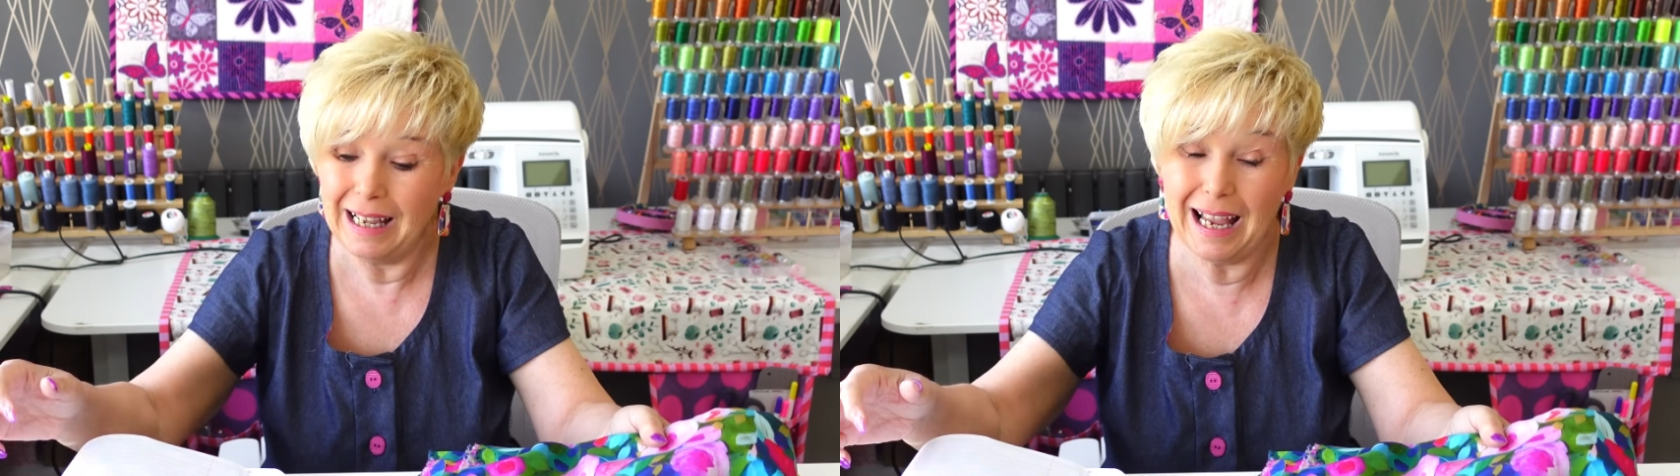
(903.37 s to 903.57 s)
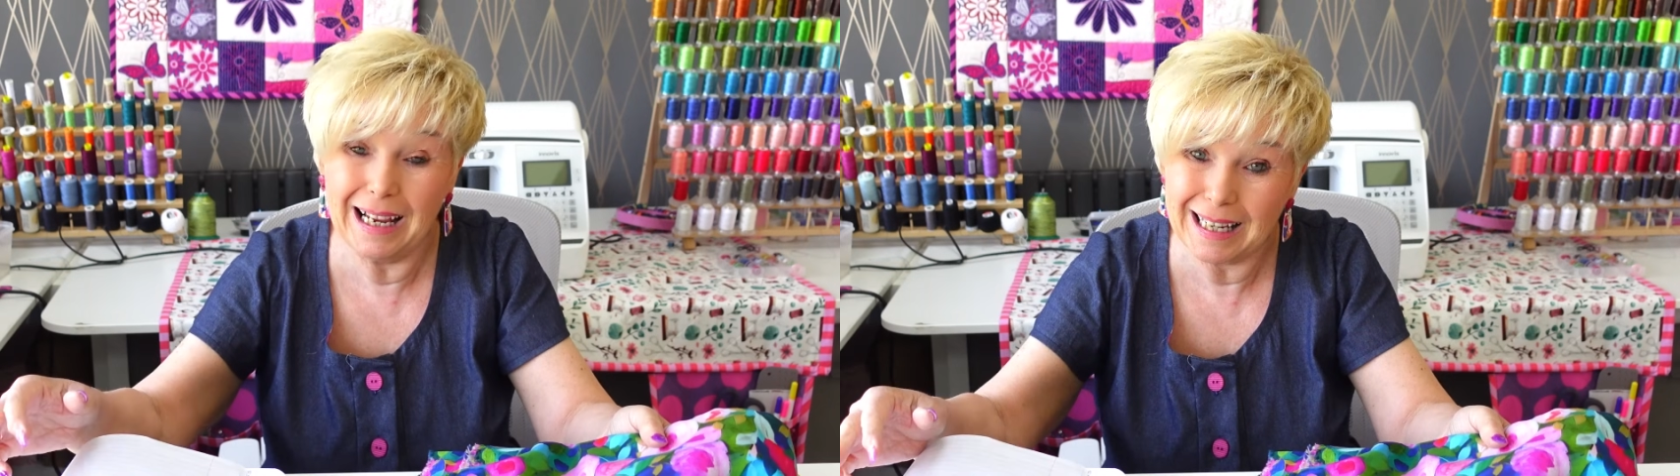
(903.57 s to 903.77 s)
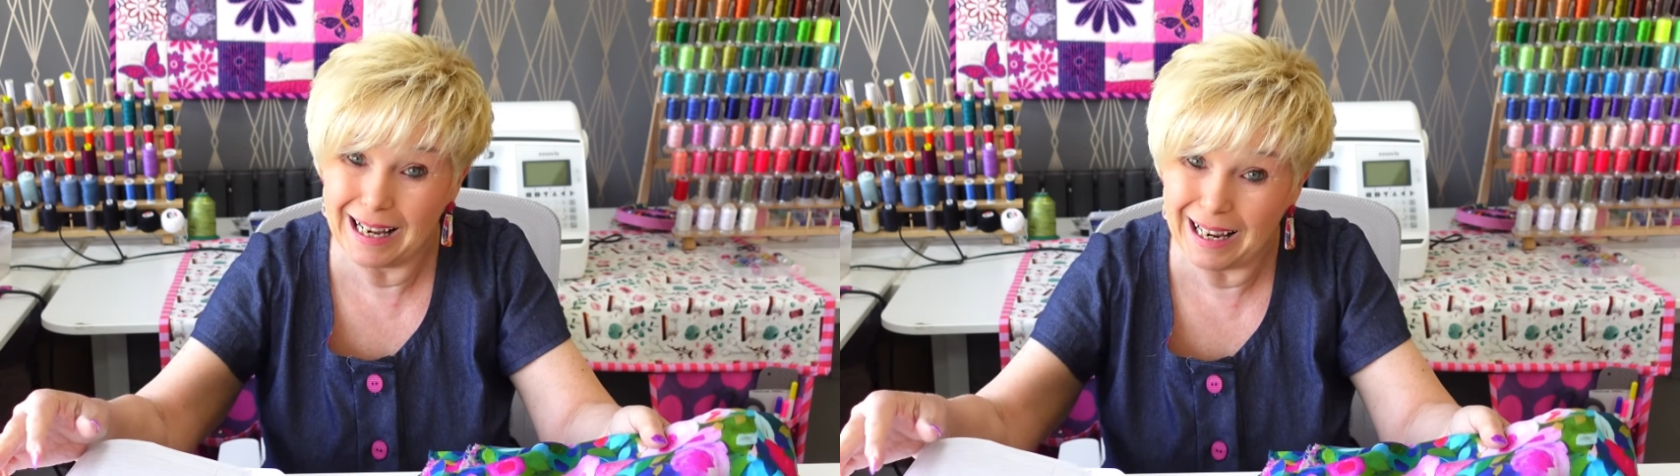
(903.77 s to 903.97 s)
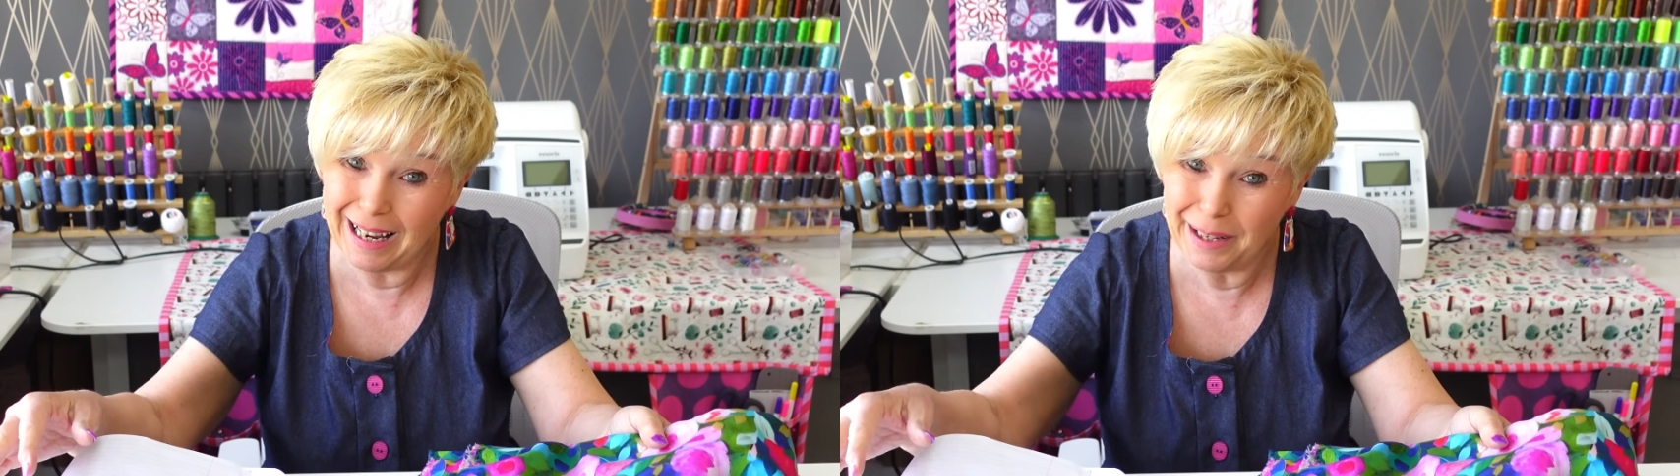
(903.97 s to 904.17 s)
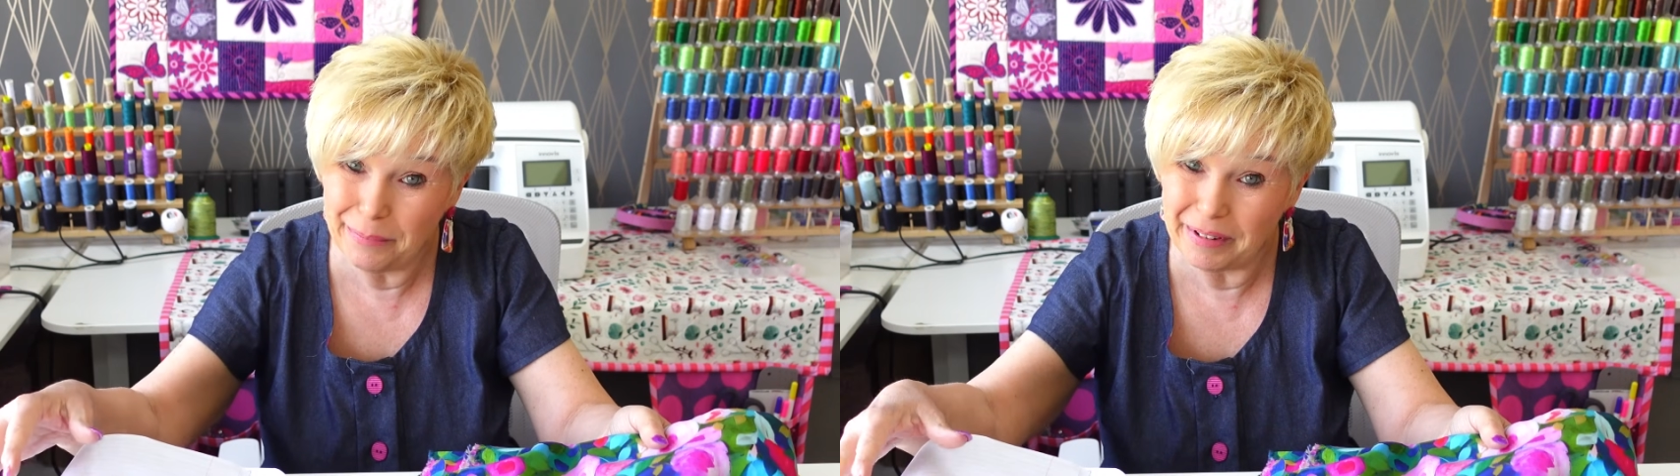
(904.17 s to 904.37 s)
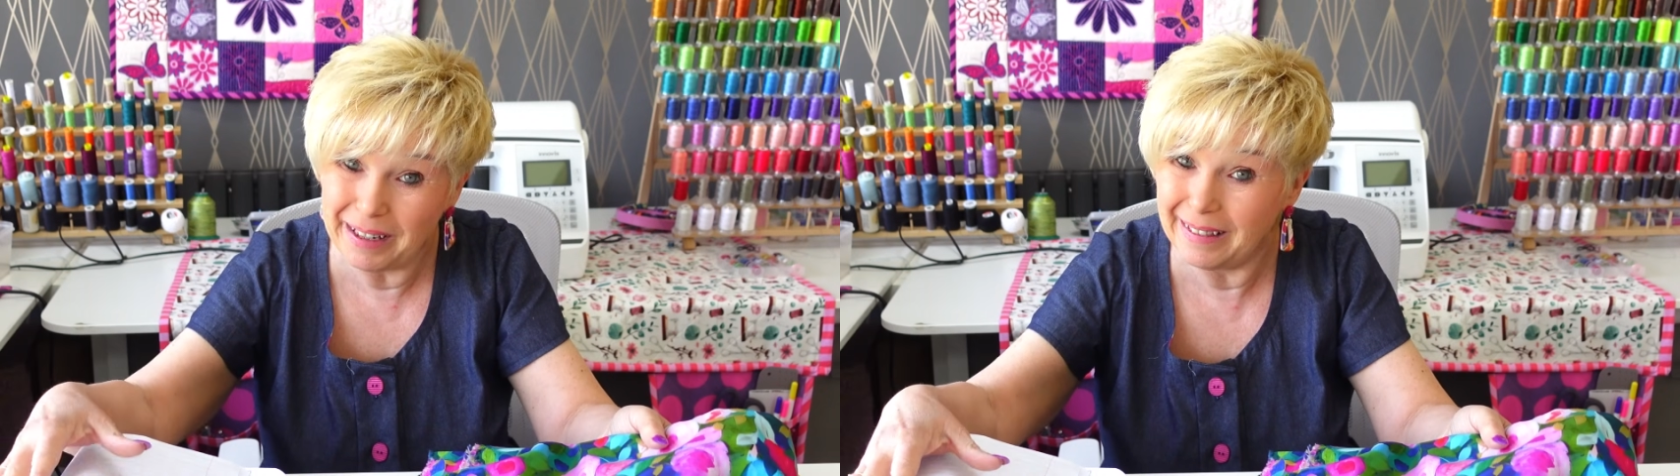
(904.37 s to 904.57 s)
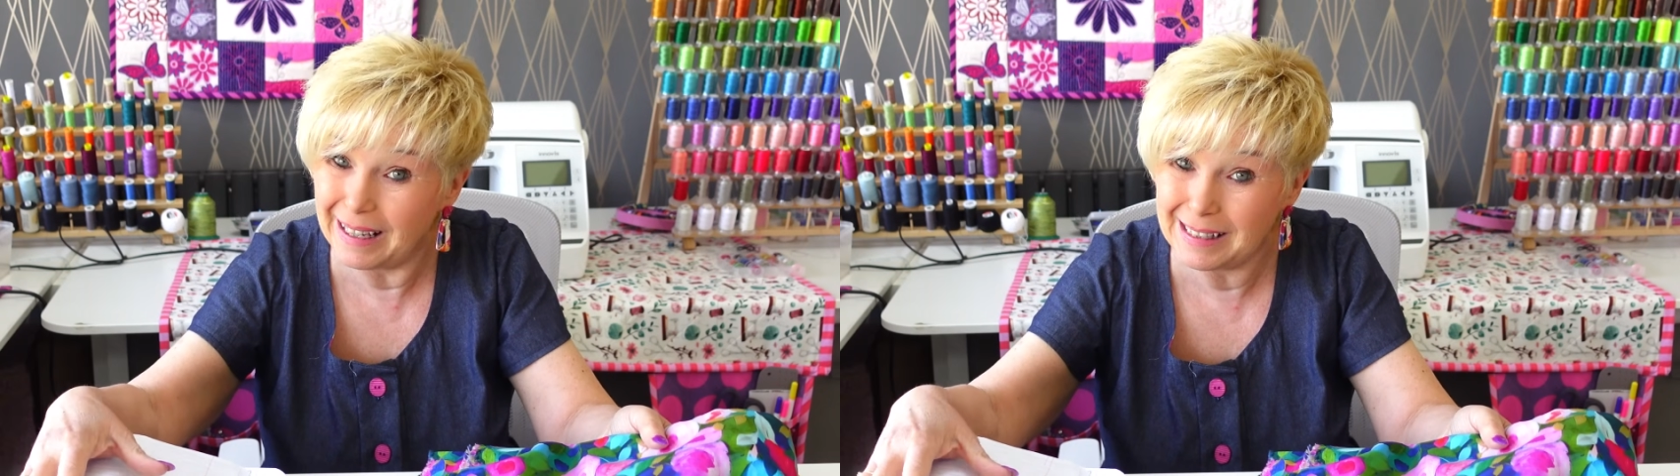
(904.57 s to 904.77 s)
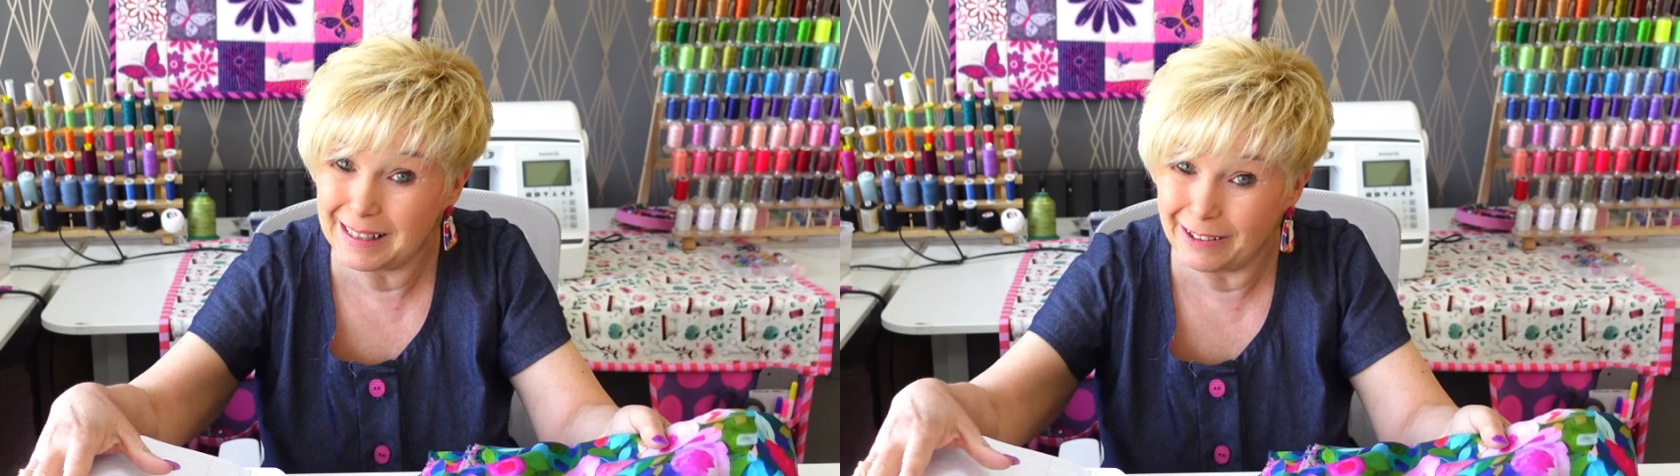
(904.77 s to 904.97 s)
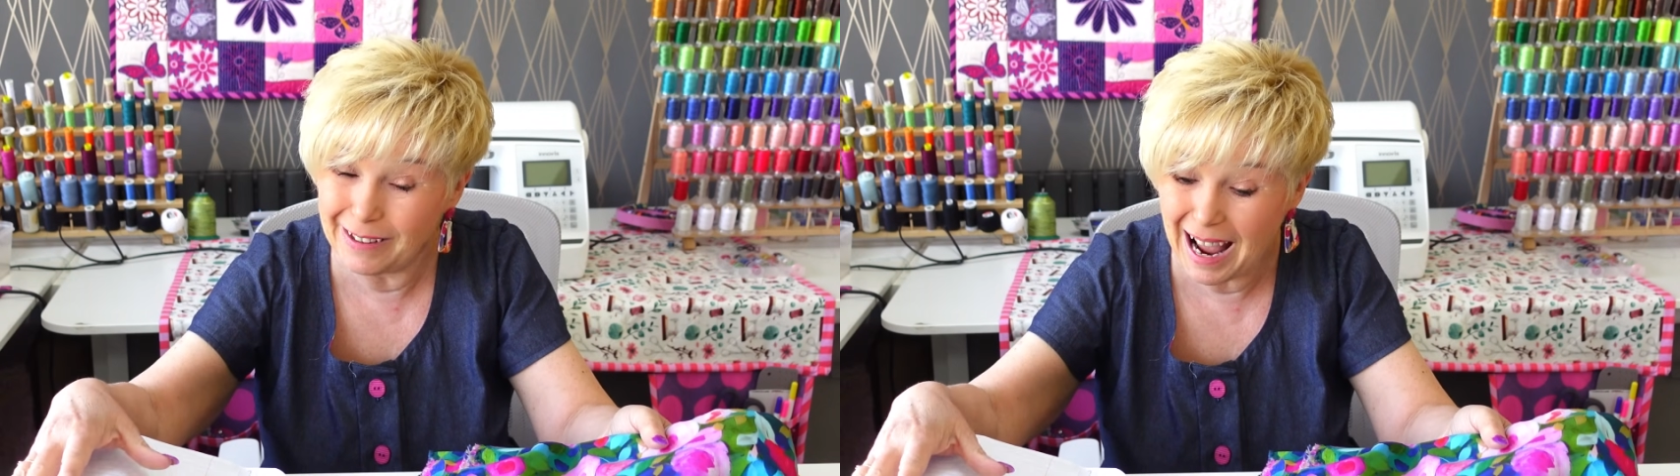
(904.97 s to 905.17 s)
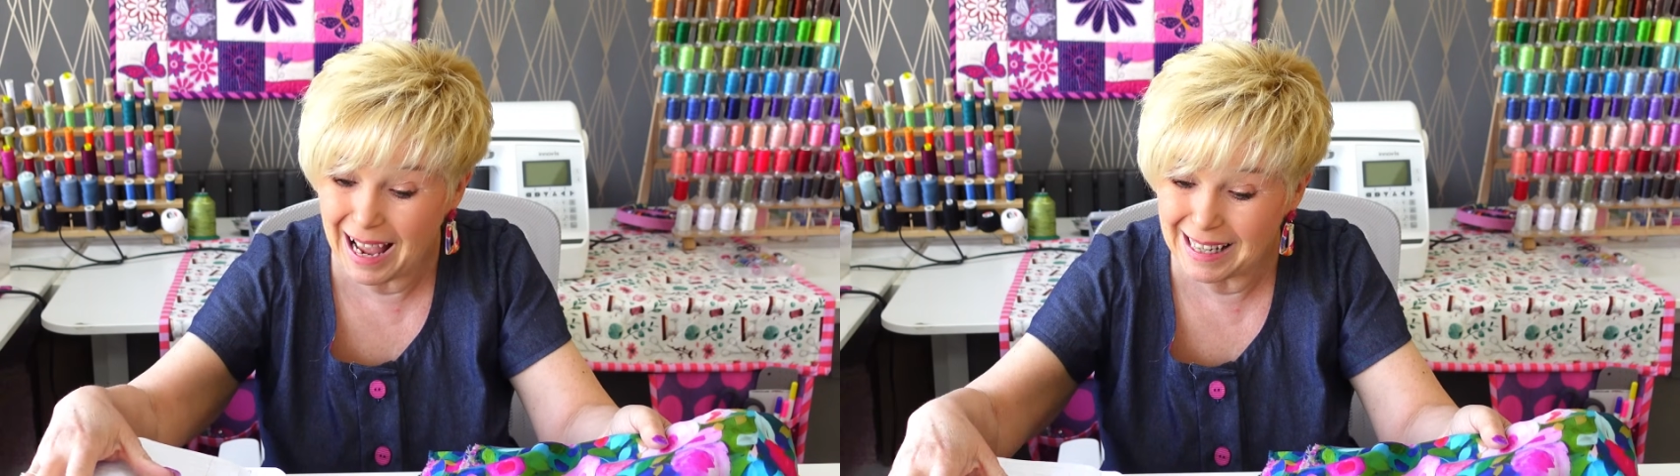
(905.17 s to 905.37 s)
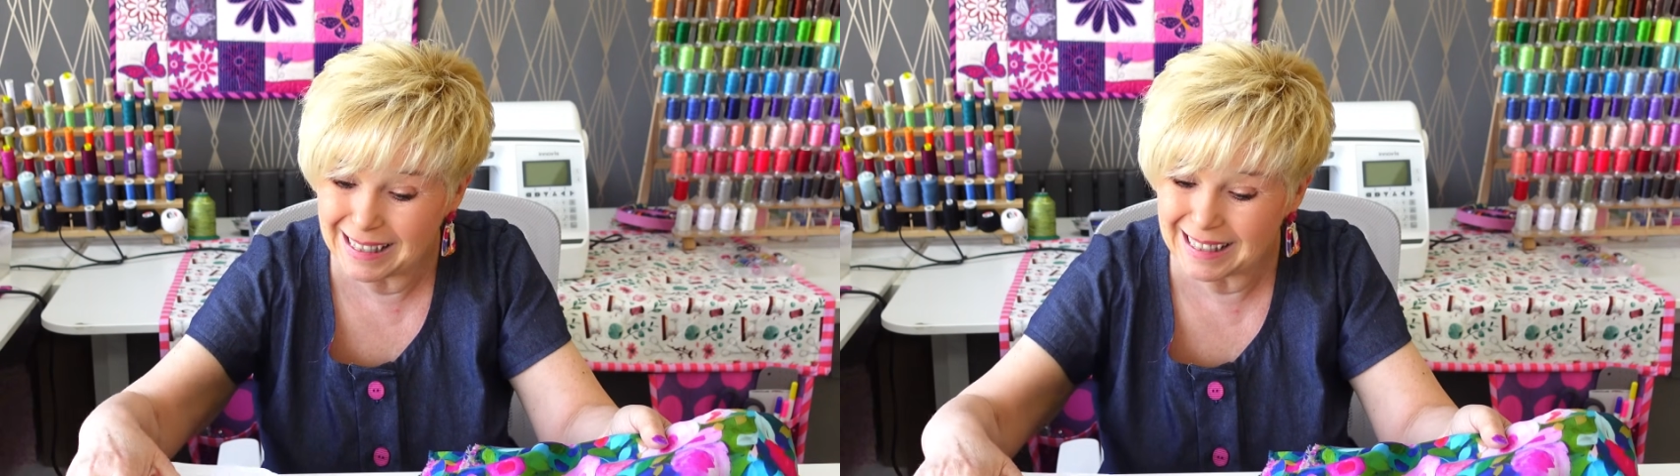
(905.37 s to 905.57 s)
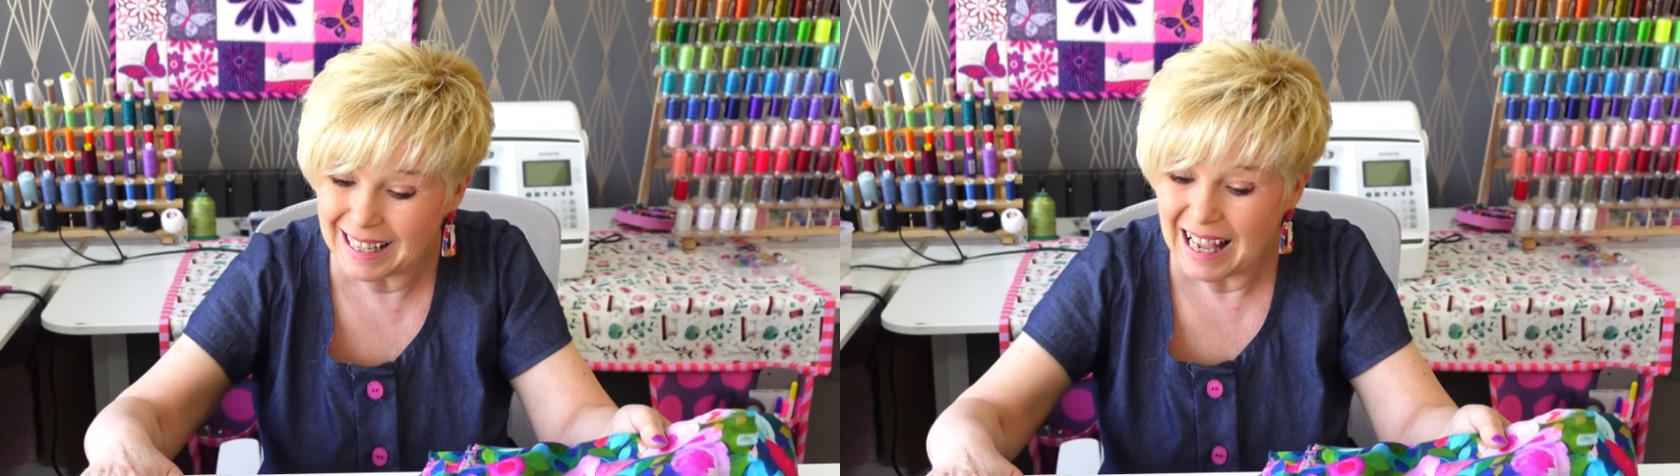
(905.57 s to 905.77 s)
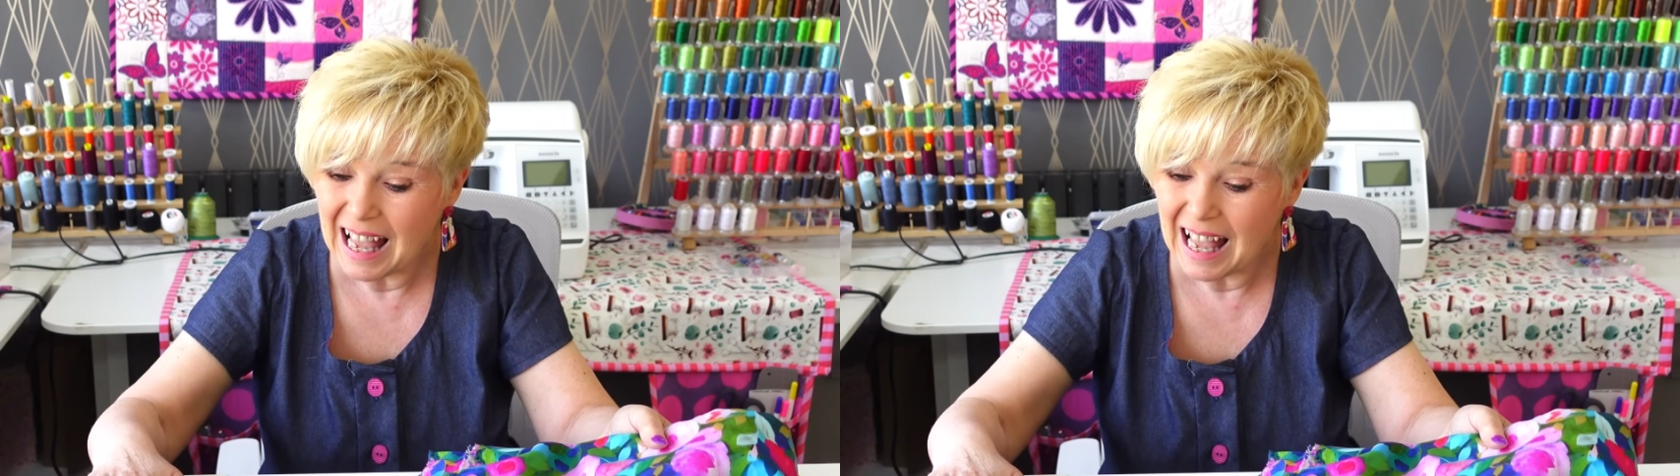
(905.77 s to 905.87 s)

I can't help it, they're so nice.